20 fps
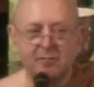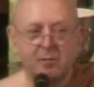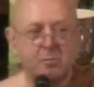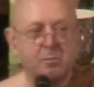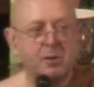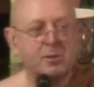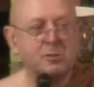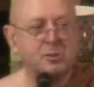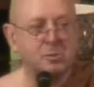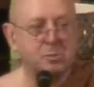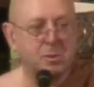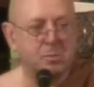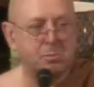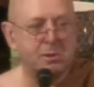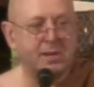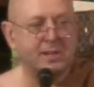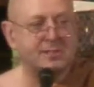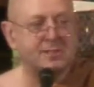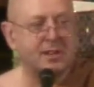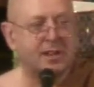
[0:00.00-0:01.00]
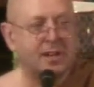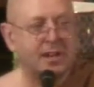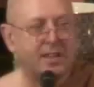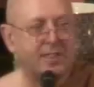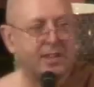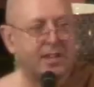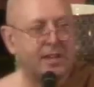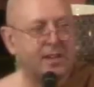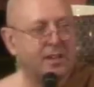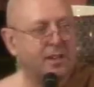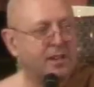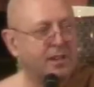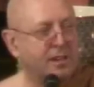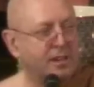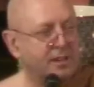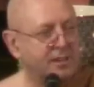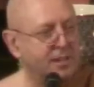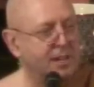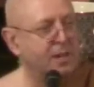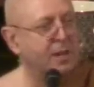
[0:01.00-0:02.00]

And most human beings are like that. Yeah, you